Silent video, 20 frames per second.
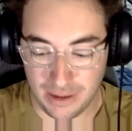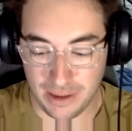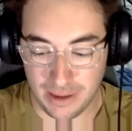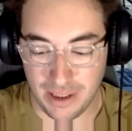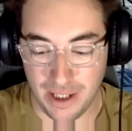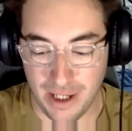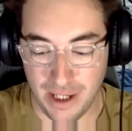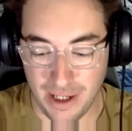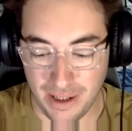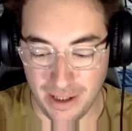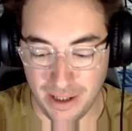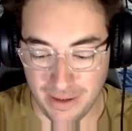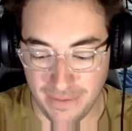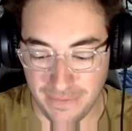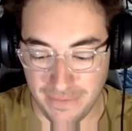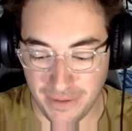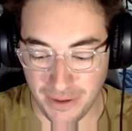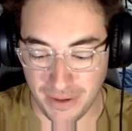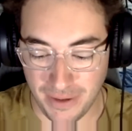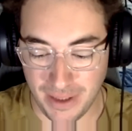Yeah, I
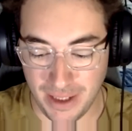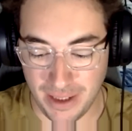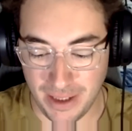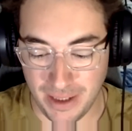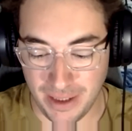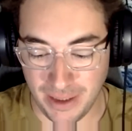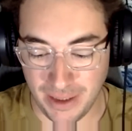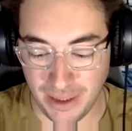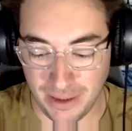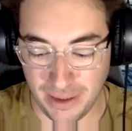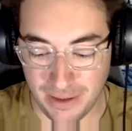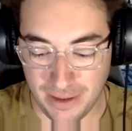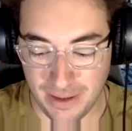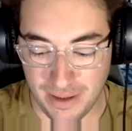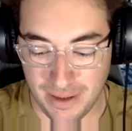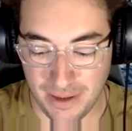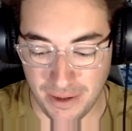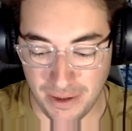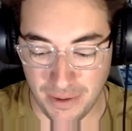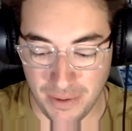feel that. And like,
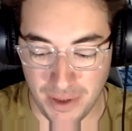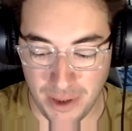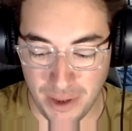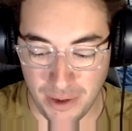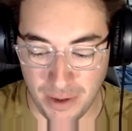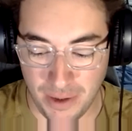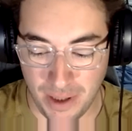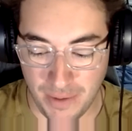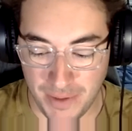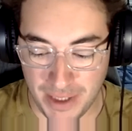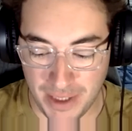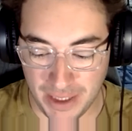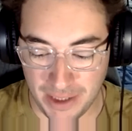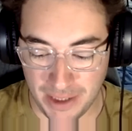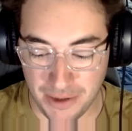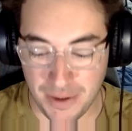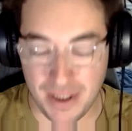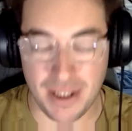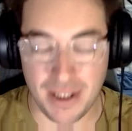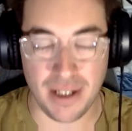so I was like
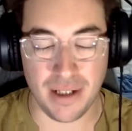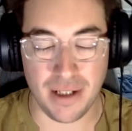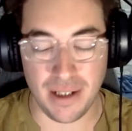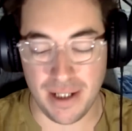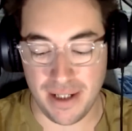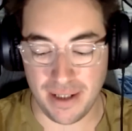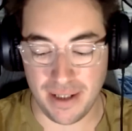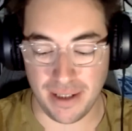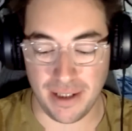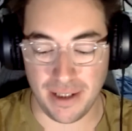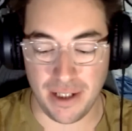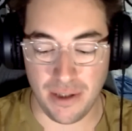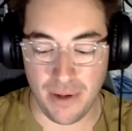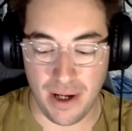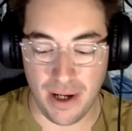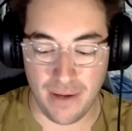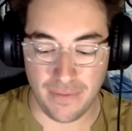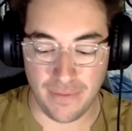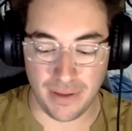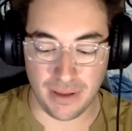interested in this, like, do you
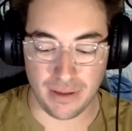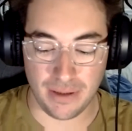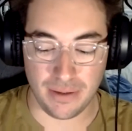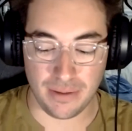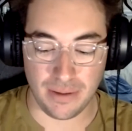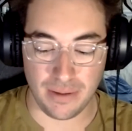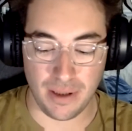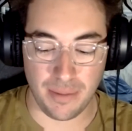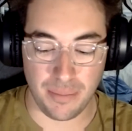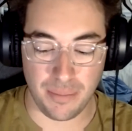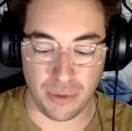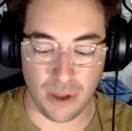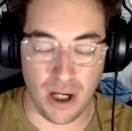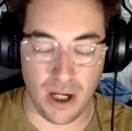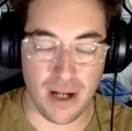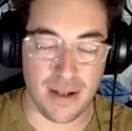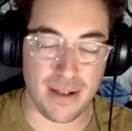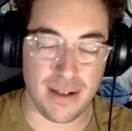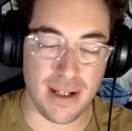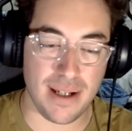have like a
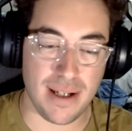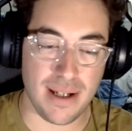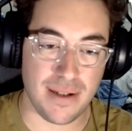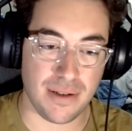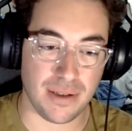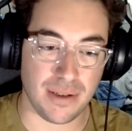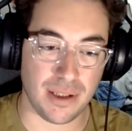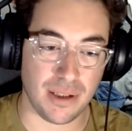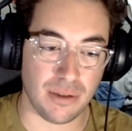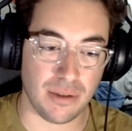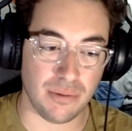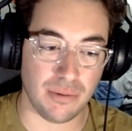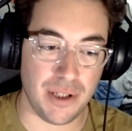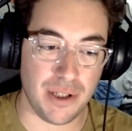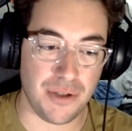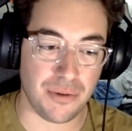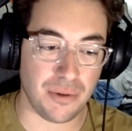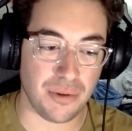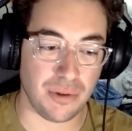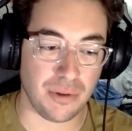process or like a
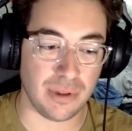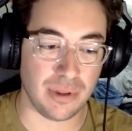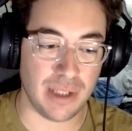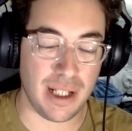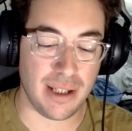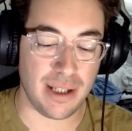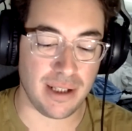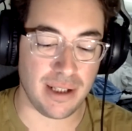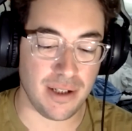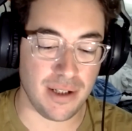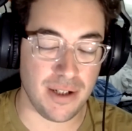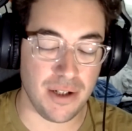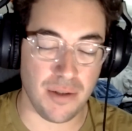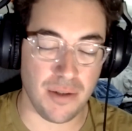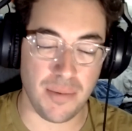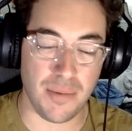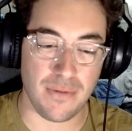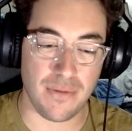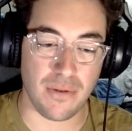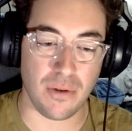ritual or anything you do
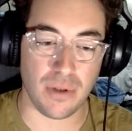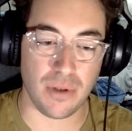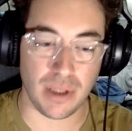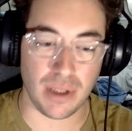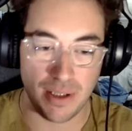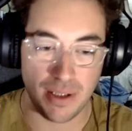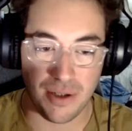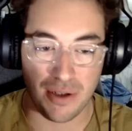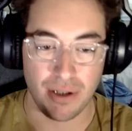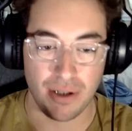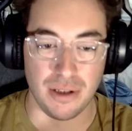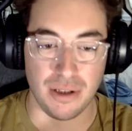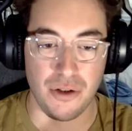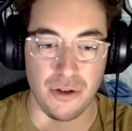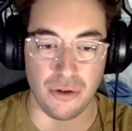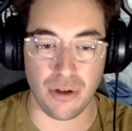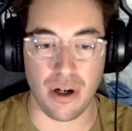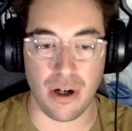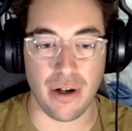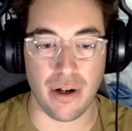before like you start
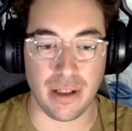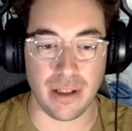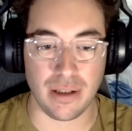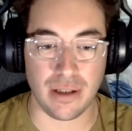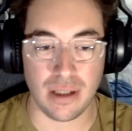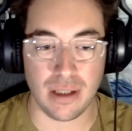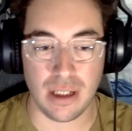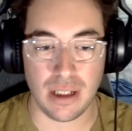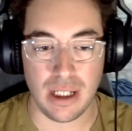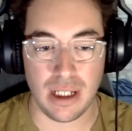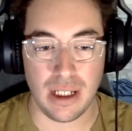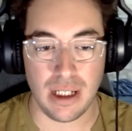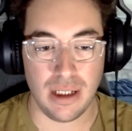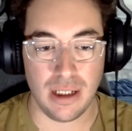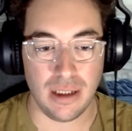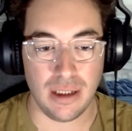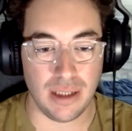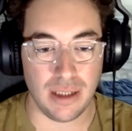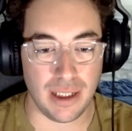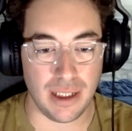drawing,
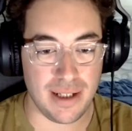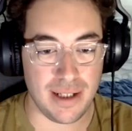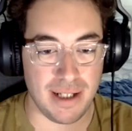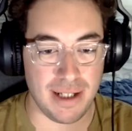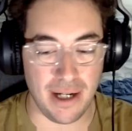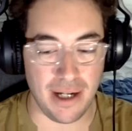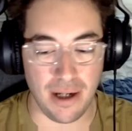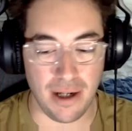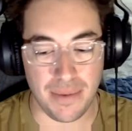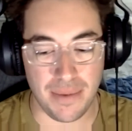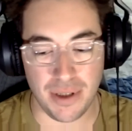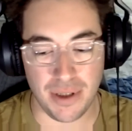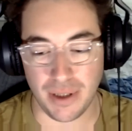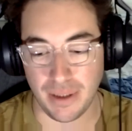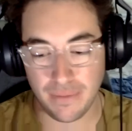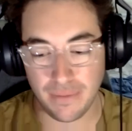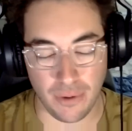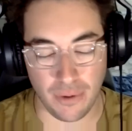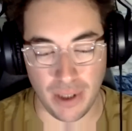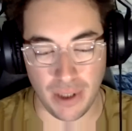like staying up to
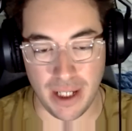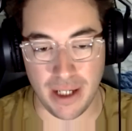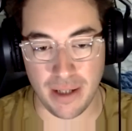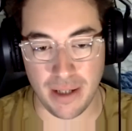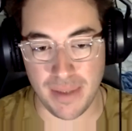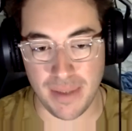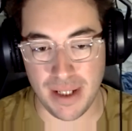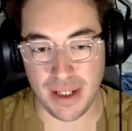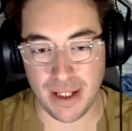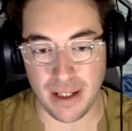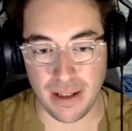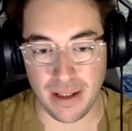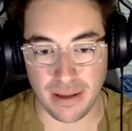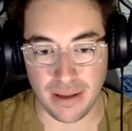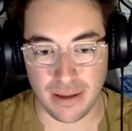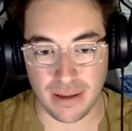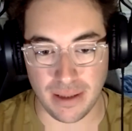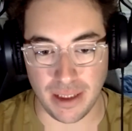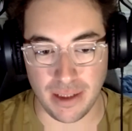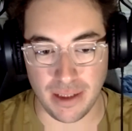like 4 a.m. say?
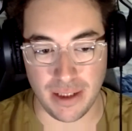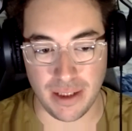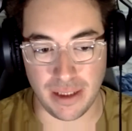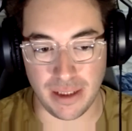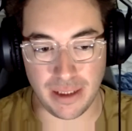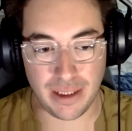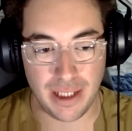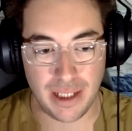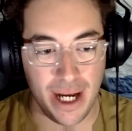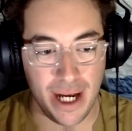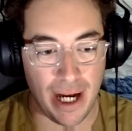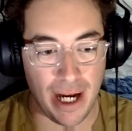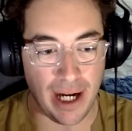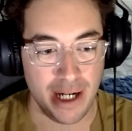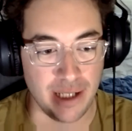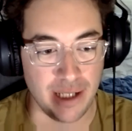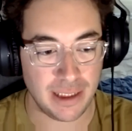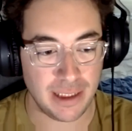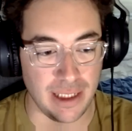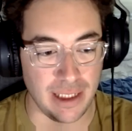Like, do you like get
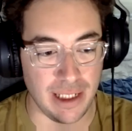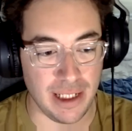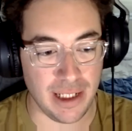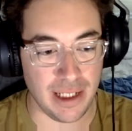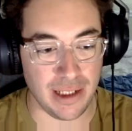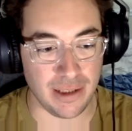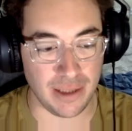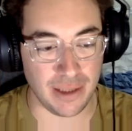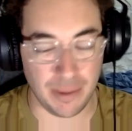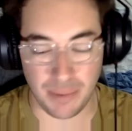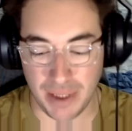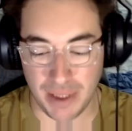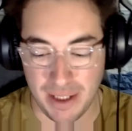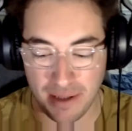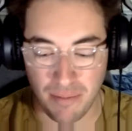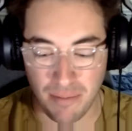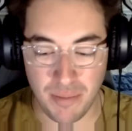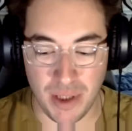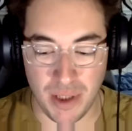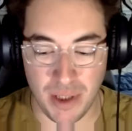high, like eat and like play
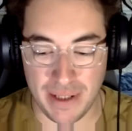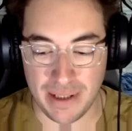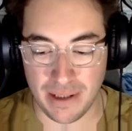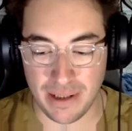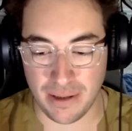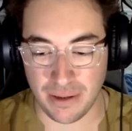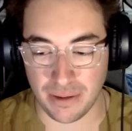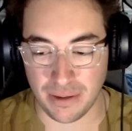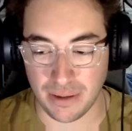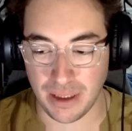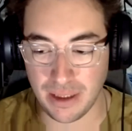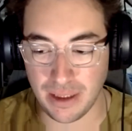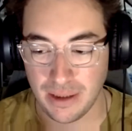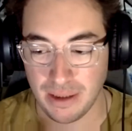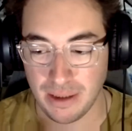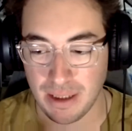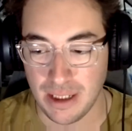some music, or like